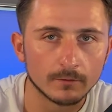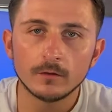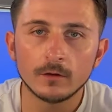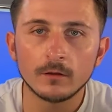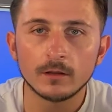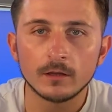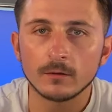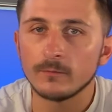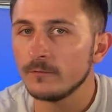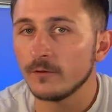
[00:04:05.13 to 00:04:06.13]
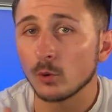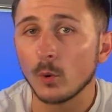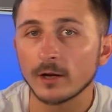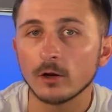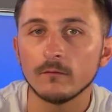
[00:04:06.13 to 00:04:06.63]
you know that you can feel
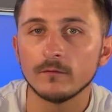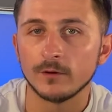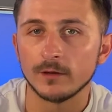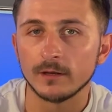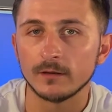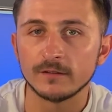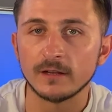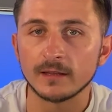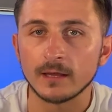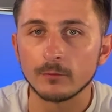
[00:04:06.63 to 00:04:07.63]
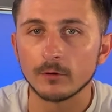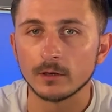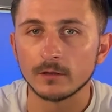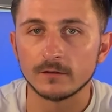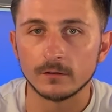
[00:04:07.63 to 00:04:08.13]
quite confident in selling that
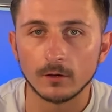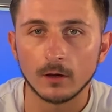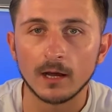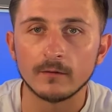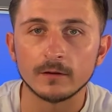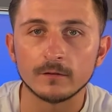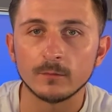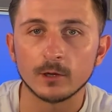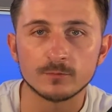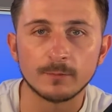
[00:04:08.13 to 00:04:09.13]
product and not having too much